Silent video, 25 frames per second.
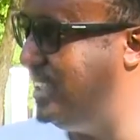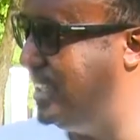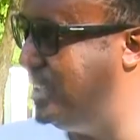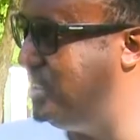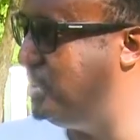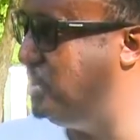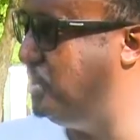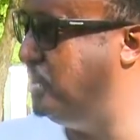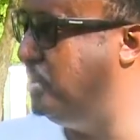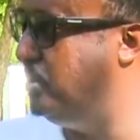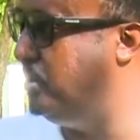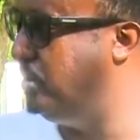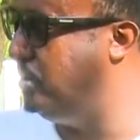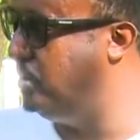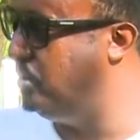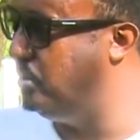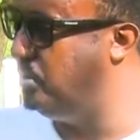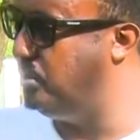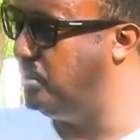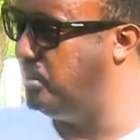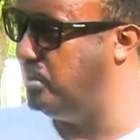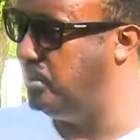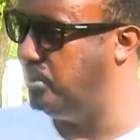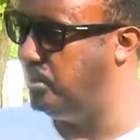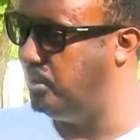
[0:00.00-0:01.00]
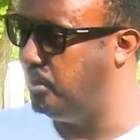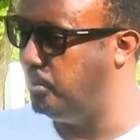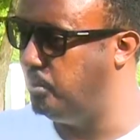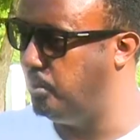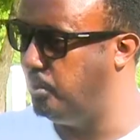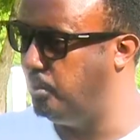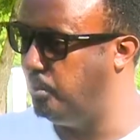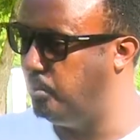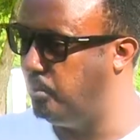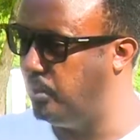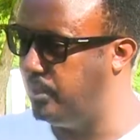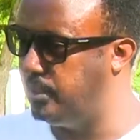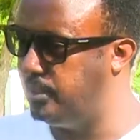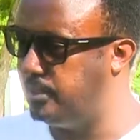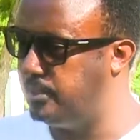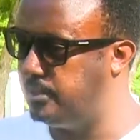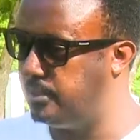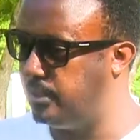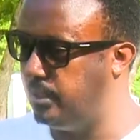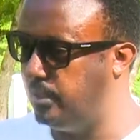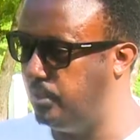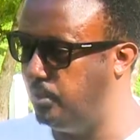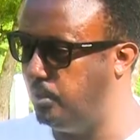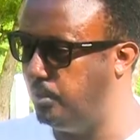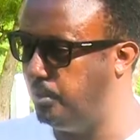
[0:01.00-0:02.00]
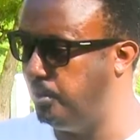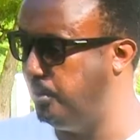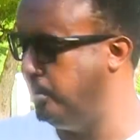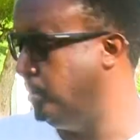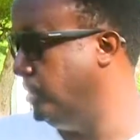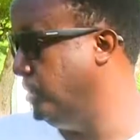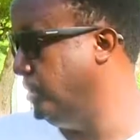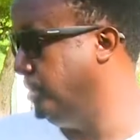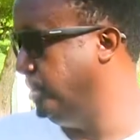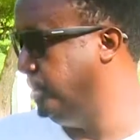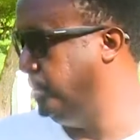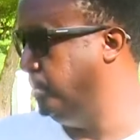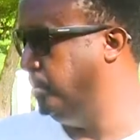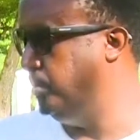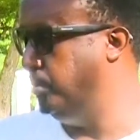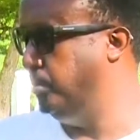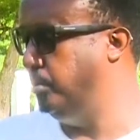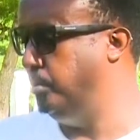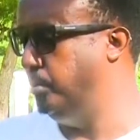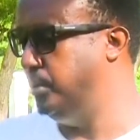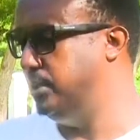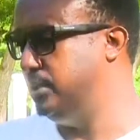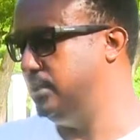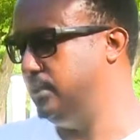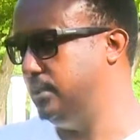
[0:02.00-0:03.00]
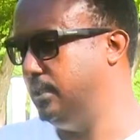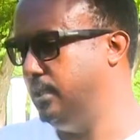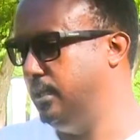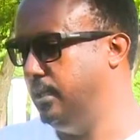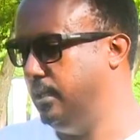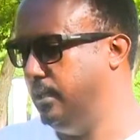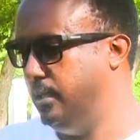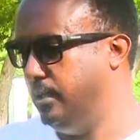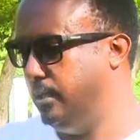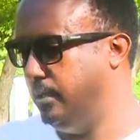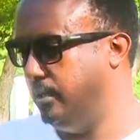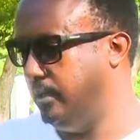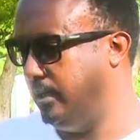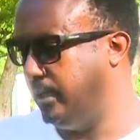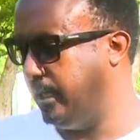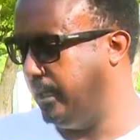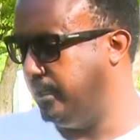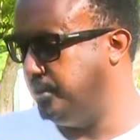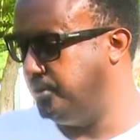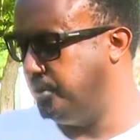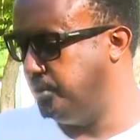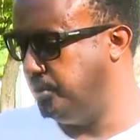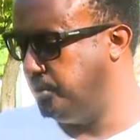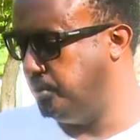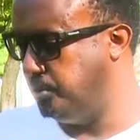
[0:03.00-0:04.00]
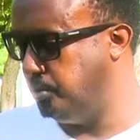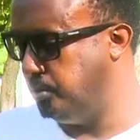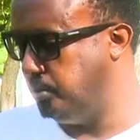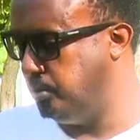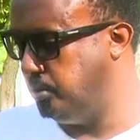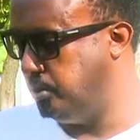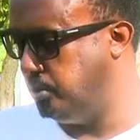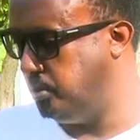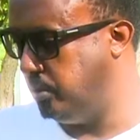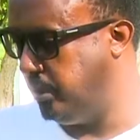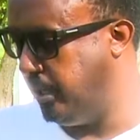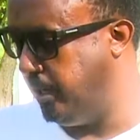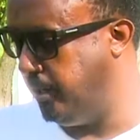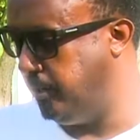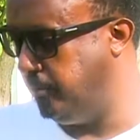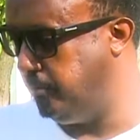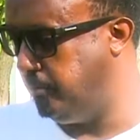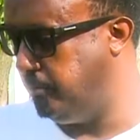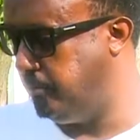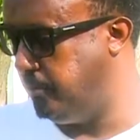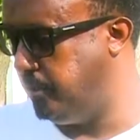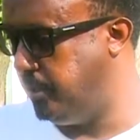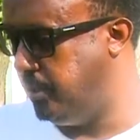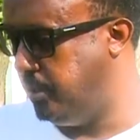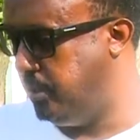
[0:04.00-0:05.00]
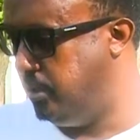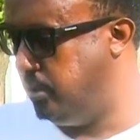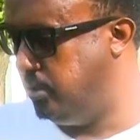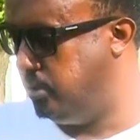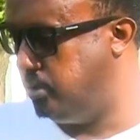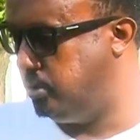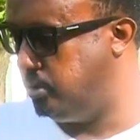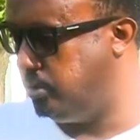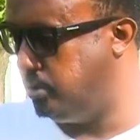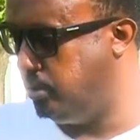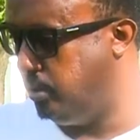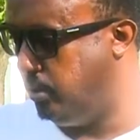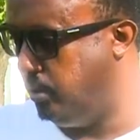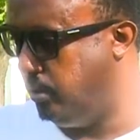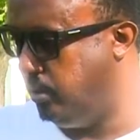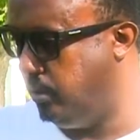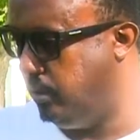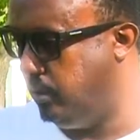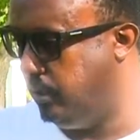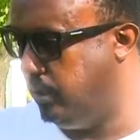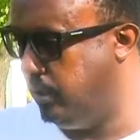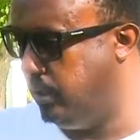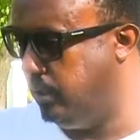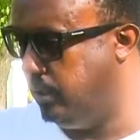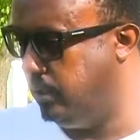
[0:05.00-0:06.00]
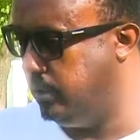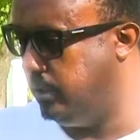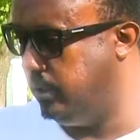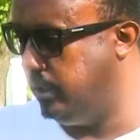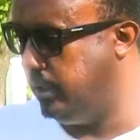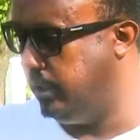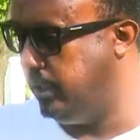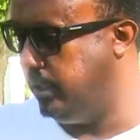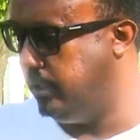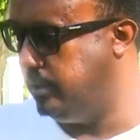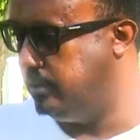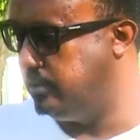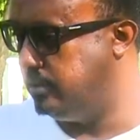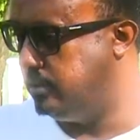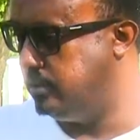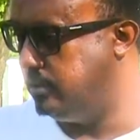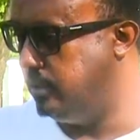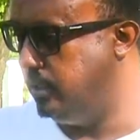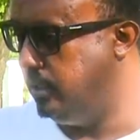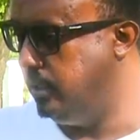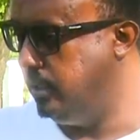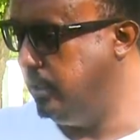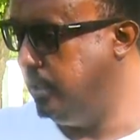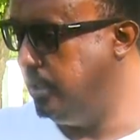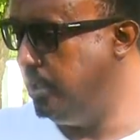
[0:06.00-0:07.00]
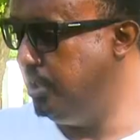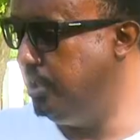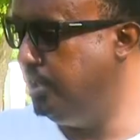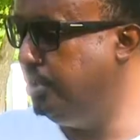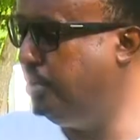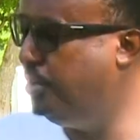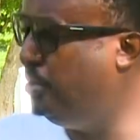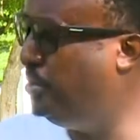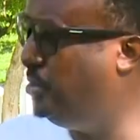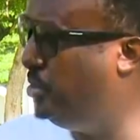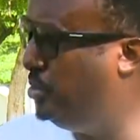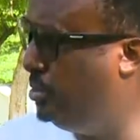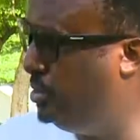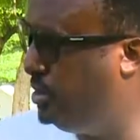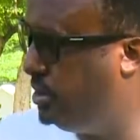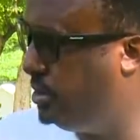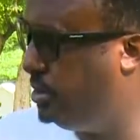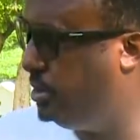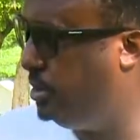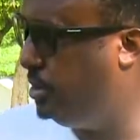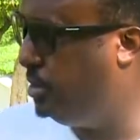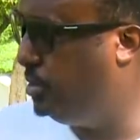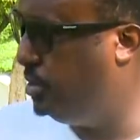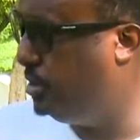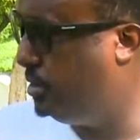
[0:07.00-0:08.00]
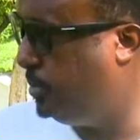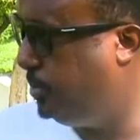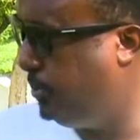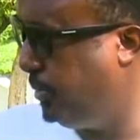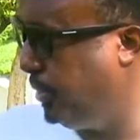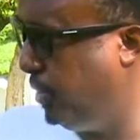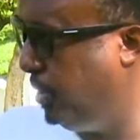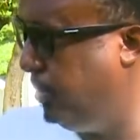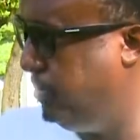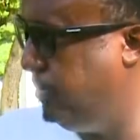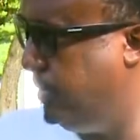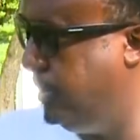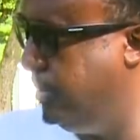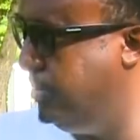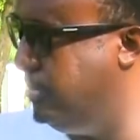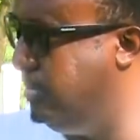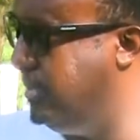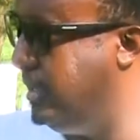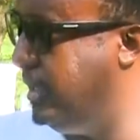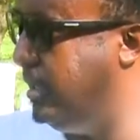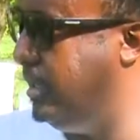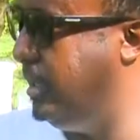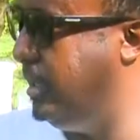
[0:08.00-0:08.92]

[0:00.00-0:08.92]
that you, you, you, you would want or you, or you wish the country to, to have. So uh, it's a huge, huge problem